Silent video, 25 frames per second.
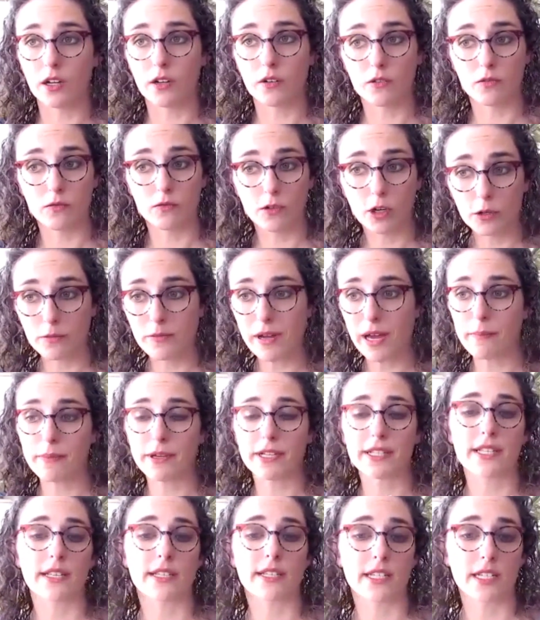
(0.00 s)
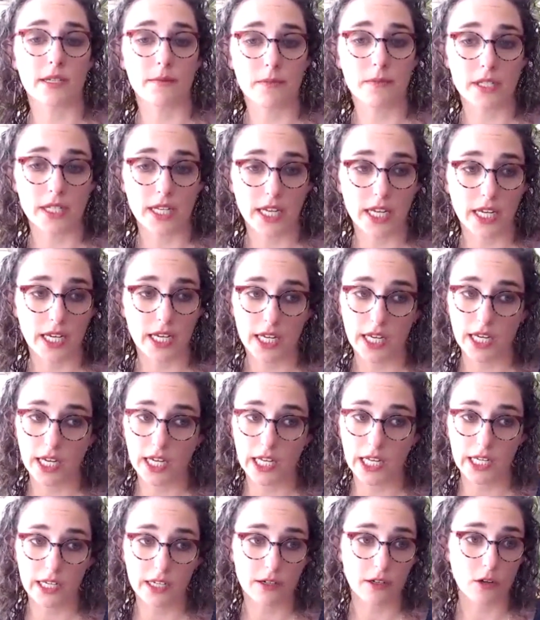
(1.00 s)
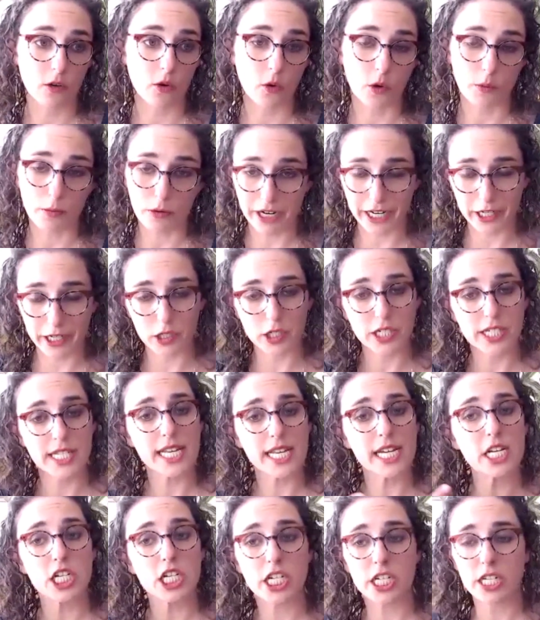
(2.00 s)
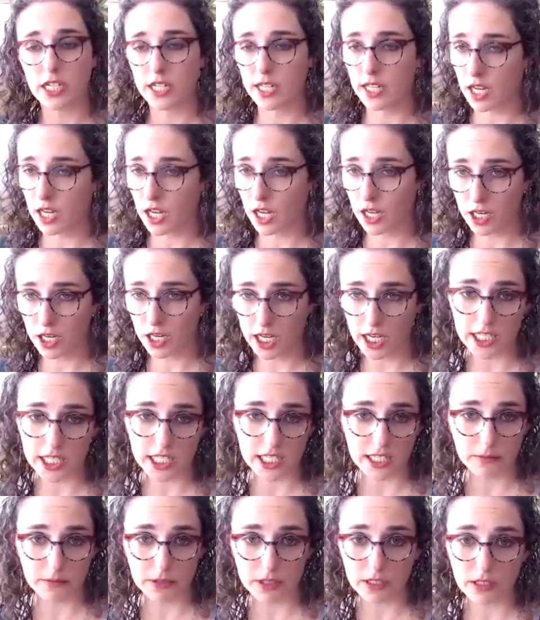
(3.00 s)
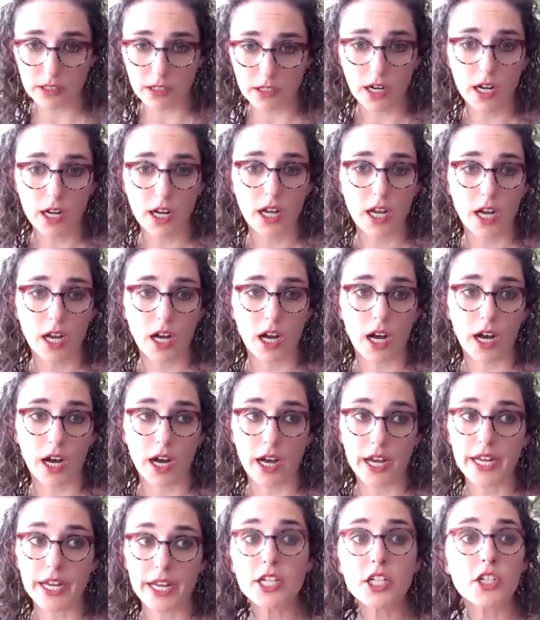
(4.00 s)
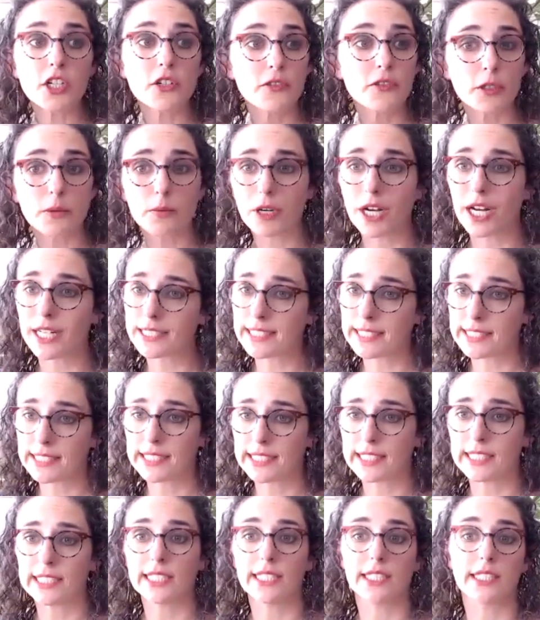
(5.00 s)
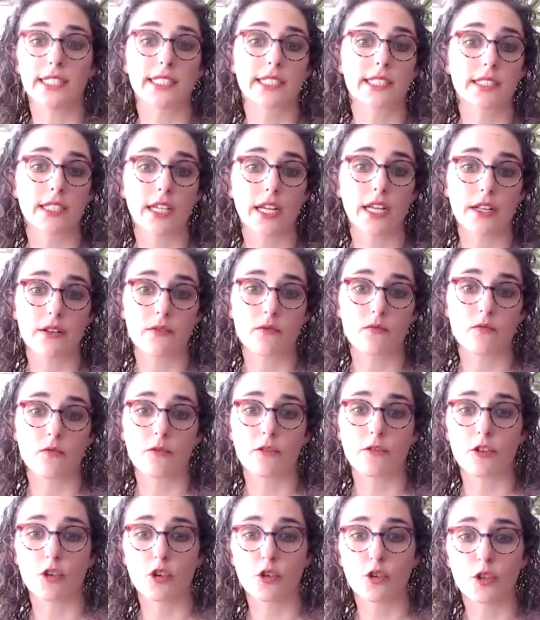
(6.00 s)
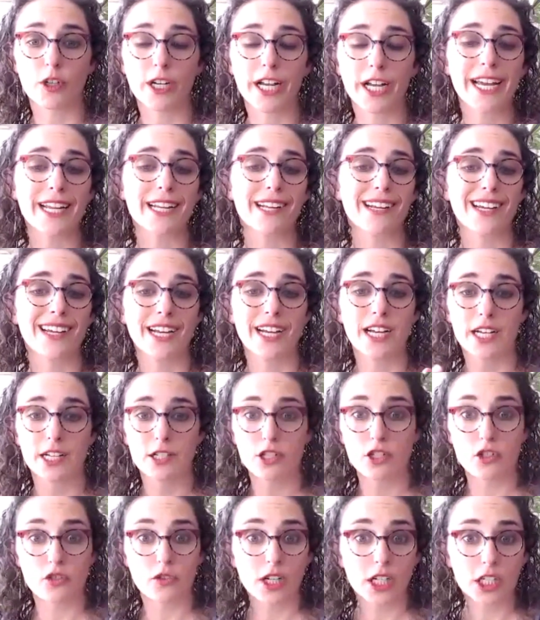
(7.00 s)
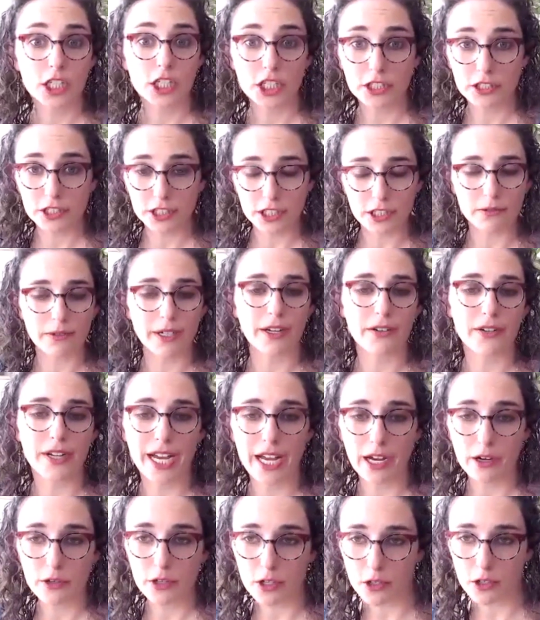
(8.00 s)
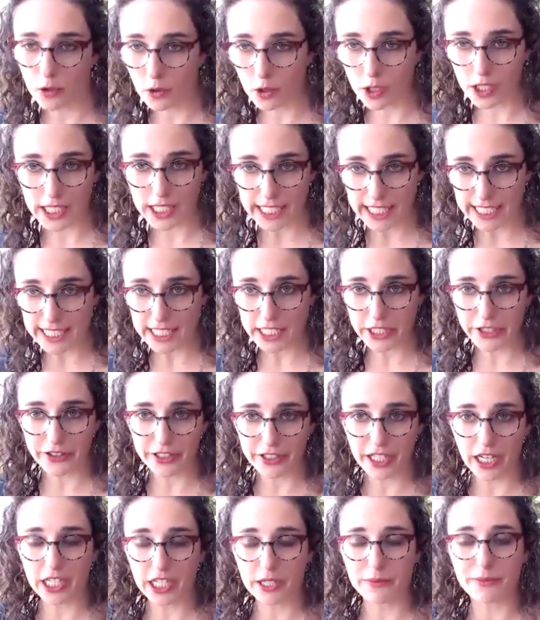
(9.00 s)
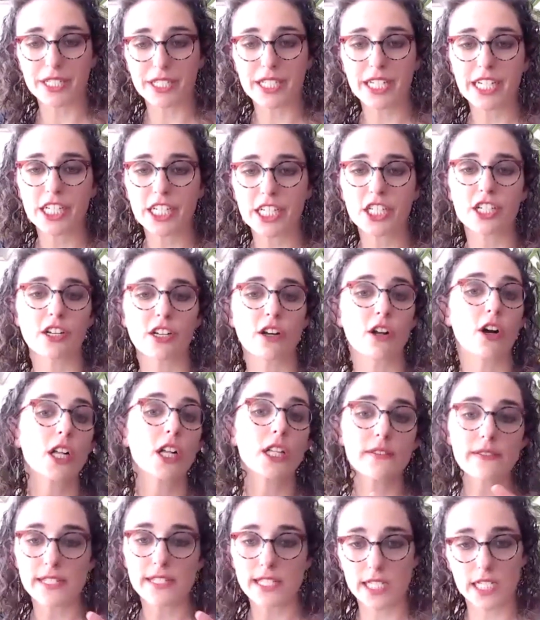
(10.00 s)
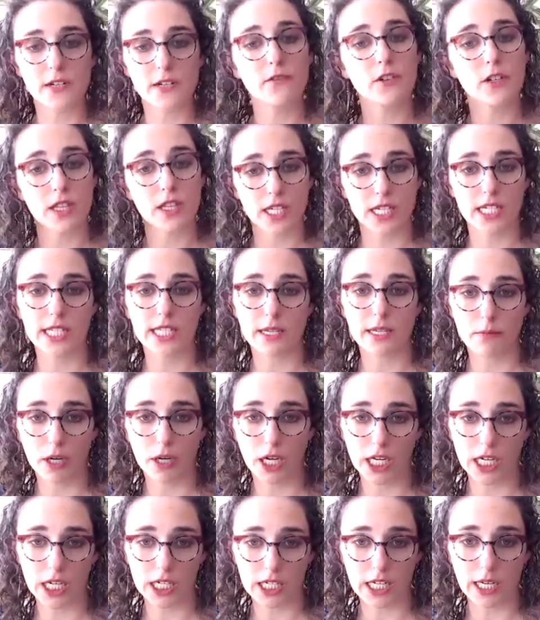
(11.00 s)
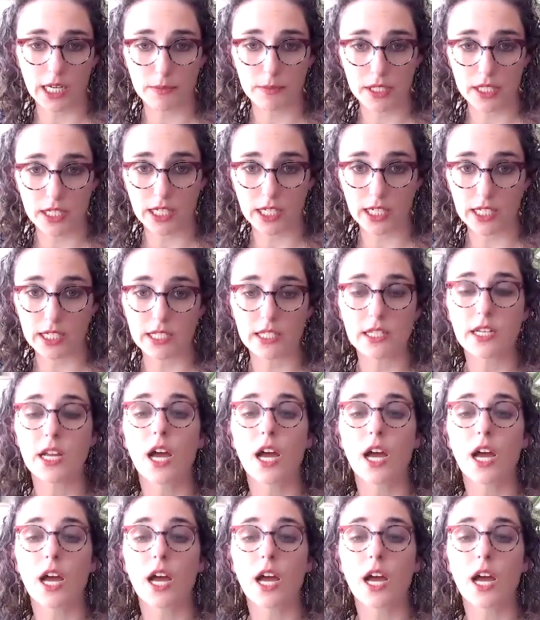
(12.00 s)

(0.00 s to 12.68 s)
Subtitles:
road mapping systems or prioritization, customer interview processes, create structures around how you're organizing your documentation, all of these different things that product ops does.